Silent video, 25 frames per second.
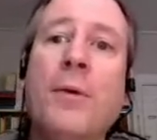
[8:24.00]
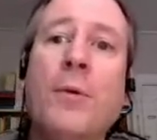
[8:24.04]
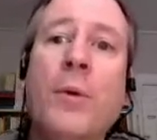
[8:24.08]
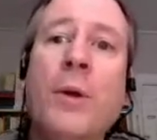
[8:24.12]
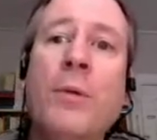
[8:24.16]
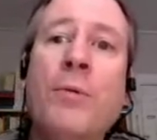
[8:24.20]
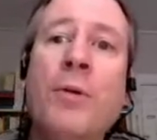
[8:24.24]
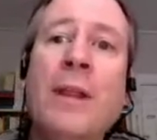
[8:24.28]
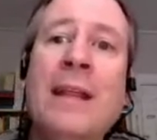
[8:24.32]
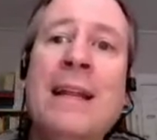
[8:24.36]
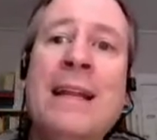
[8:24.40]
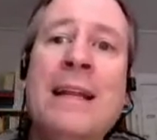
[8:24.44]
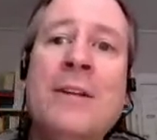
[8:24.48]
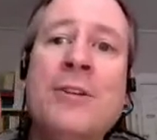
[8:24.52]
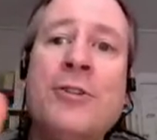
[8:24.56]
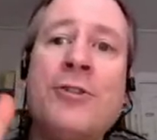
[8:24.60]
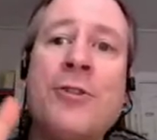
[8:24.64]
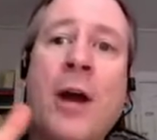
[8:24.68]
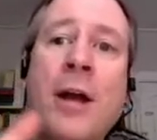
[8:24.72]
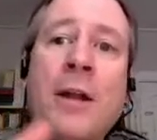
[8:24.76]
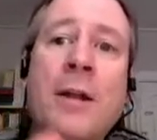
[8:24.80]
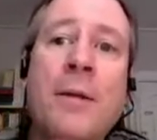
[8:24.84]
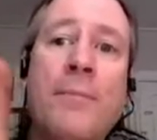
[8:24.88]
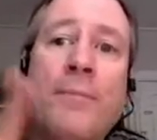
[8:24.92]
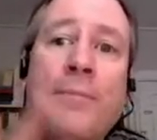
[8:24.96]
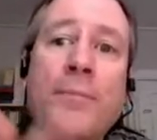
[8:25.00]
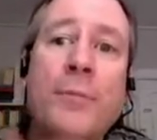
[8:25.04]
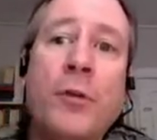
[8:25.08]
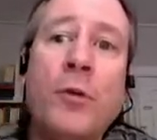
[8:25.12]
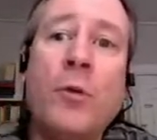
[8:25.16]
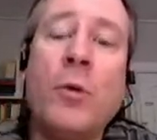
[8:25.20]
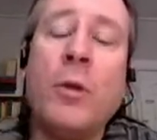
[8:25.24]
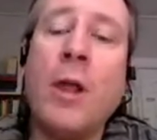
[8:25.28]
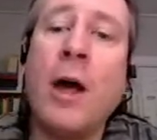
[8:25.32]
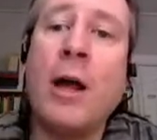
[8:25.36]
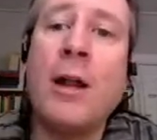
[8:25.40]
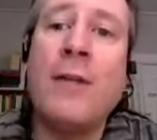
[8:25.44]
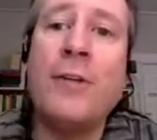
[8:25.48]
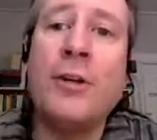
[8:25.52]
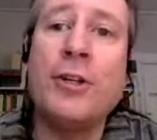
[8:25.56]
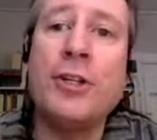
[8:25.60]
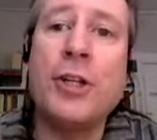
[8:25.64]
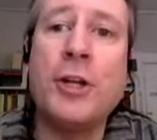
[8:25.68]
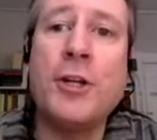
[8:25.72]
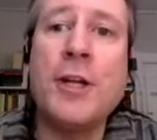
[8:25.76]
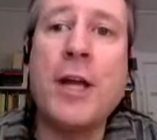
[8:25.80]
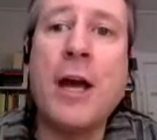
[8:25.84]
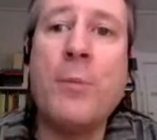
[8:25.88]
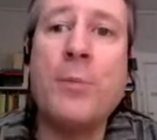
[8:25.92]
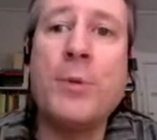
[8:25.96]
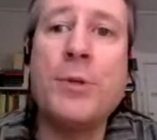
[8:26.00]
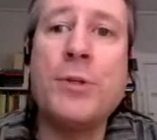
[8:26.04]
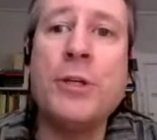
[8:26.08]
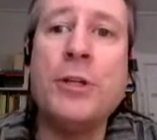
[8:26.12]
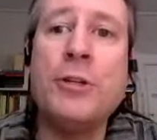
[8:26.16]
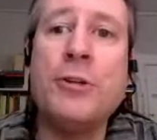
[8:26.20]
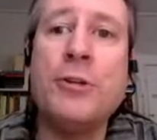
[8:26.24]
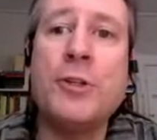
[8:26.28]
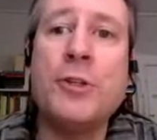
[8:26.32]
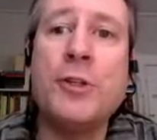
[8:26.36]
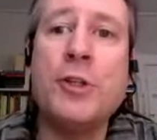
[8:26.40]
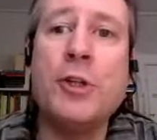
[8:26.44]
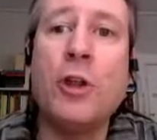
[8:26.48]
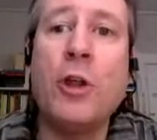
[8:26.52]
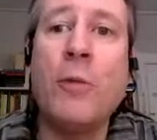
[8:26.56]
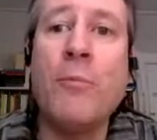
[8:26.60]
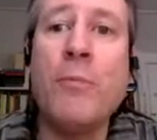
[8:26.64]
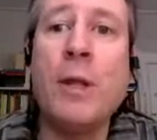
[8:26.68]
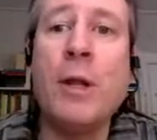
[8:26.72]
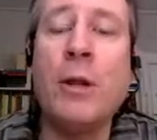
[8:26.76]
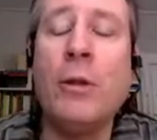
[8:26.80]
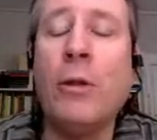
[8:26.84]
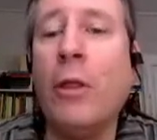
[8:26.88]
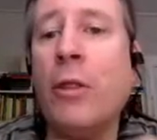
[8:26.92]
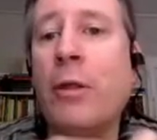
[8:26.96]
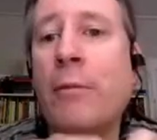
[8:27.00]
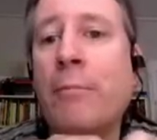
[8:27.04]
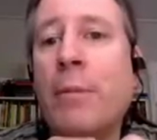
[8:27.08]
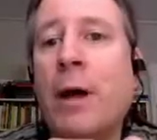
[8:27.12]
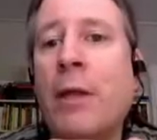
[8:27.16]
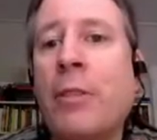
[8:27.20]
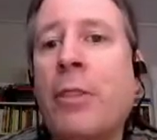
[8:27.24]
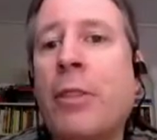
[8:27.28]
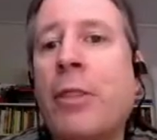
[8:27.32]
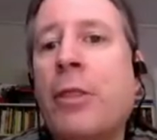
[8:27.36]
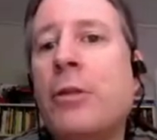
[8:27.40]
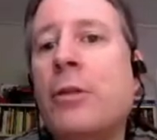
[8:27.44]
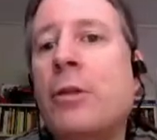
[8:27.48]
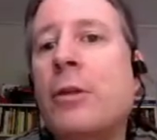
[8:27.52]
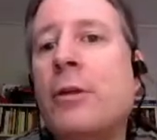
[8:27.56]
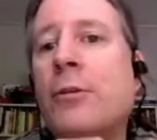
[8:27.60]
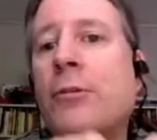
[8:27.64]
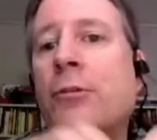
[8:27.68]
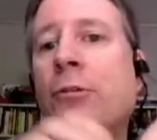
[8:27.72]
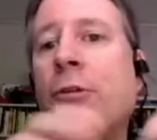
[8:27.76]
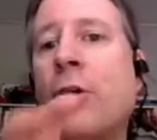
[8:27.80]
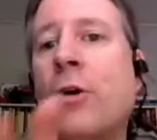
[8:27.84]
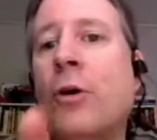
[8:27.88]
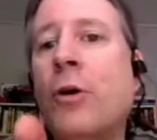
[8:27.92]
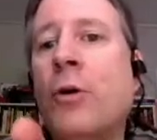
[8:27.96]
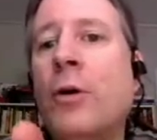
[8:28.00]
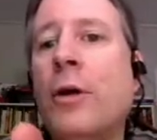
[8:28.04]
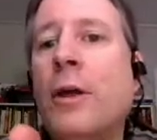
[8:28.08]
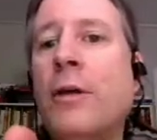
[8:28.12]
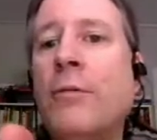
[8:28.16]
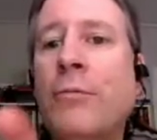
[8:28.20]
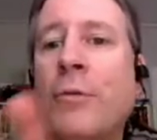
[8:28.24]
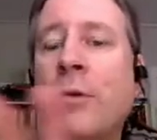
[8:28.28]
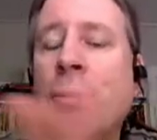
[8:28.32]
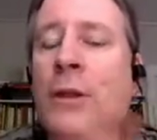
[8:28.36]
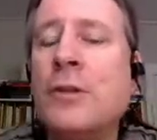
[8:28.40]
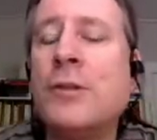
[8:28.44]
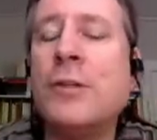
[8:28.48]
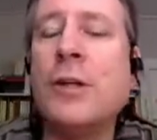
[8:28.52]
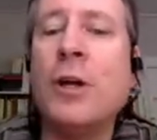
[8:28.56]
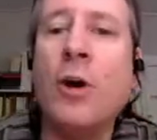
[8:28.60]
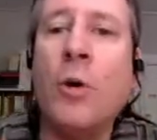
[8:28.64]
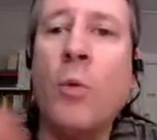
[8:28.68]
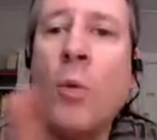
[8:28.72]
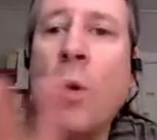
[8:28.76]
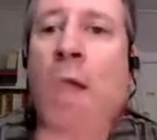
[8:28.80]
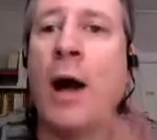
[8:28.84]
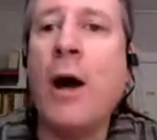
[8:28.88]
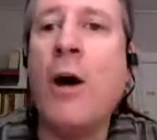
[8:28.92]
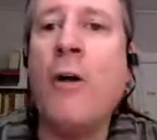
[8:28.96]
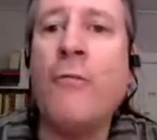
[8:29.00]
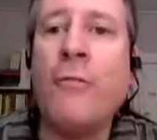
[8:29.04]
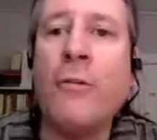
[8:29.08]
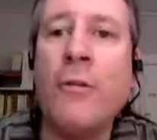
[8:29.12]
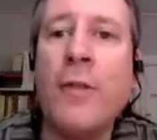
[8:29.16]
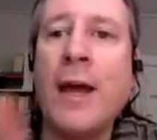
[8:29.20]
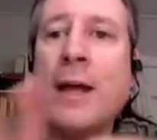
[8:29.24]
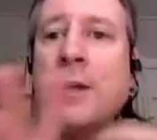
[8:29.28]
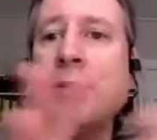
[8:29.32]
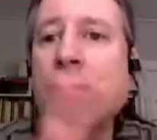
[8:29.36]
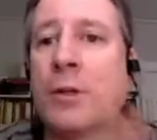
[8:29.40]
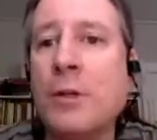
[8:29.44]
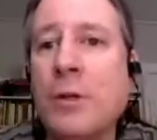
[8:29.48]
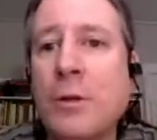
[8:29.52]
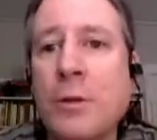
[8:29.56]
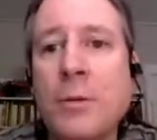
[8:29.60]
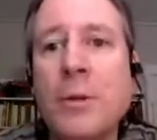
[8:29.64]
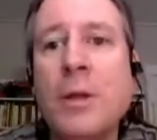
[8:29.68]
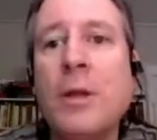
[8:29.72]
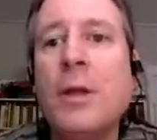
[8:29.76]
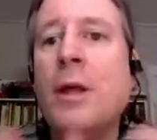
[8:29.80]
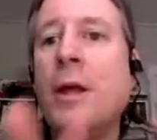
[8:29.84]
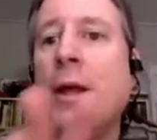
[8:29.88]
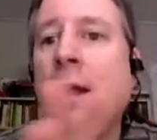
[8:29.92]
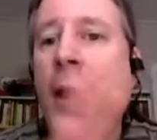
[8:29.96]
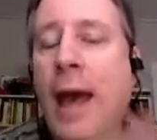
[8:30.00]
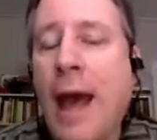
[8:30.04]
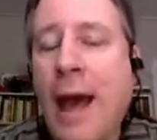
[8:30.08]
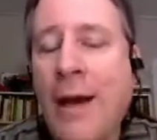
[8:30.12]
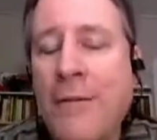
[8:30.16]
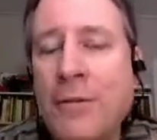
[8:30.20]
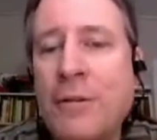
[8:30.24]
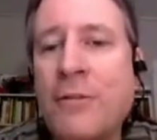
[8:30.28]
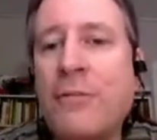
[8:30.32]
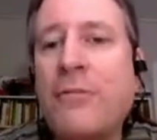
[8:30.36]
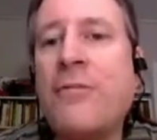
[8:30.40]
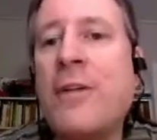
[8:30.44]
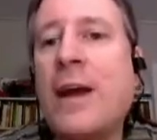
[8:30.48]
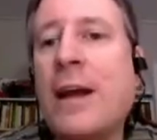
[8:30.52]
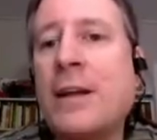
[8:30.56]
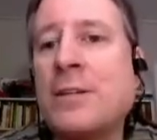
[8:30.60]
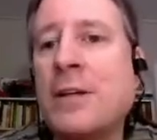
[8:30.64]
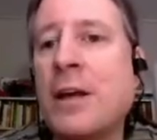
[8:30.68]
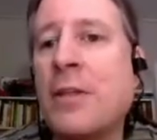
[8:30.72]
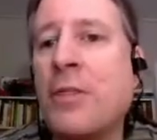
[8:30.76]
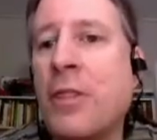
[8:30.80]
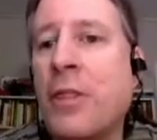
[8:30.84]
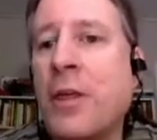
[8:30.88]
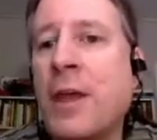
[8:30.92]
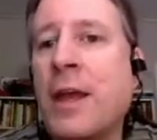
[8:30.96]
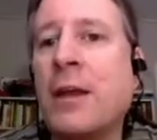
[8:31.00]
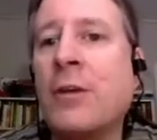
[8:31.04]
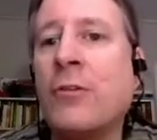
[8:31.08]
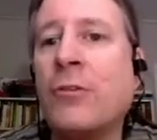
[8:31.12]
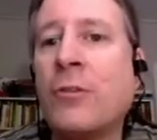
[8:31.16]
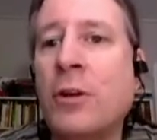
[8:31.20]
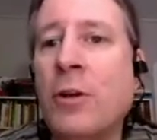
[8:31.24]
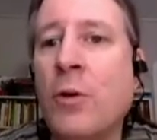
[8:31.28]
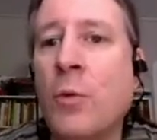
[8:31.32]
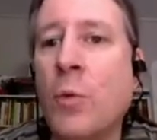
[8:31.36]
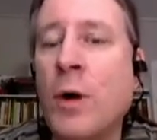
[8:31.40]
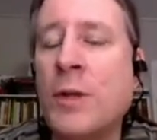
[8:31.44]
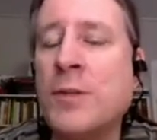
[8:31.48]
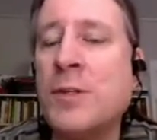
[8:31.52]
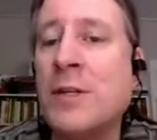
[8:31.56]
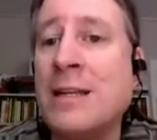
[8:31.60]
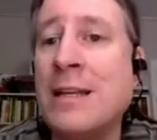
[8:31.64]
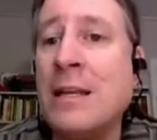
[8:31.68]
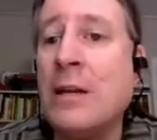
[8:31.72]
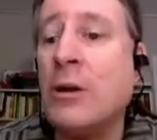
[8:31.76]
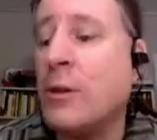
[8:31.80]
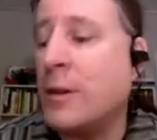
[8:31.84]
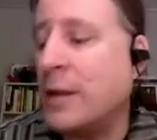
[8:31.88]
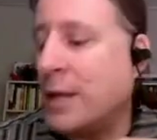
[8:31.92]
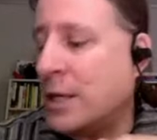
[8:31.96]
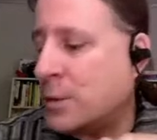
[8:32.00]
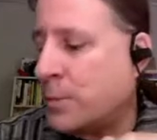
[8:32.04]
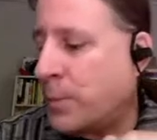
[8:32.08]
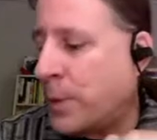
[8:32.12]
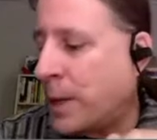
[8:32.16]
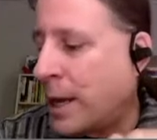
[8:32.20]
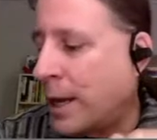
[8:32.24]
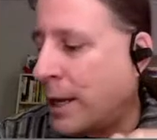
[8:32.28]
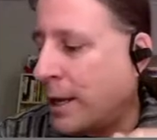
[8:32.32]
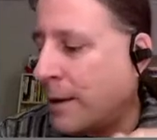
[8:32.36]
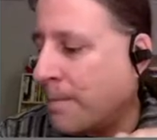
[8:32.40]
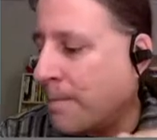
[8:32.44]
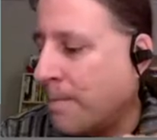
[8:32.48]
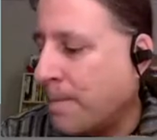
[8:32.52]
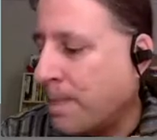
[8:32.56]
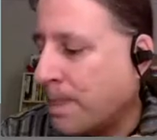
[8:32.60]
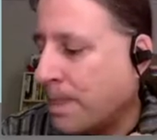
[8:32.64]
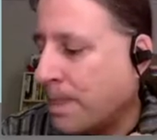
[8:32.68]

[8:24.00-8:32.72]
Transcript: we really didn't try to do a lot of our shutdown procedures until the middle of the month. So it really took a while for that to have an effect on things, and it wasn't nearly as big.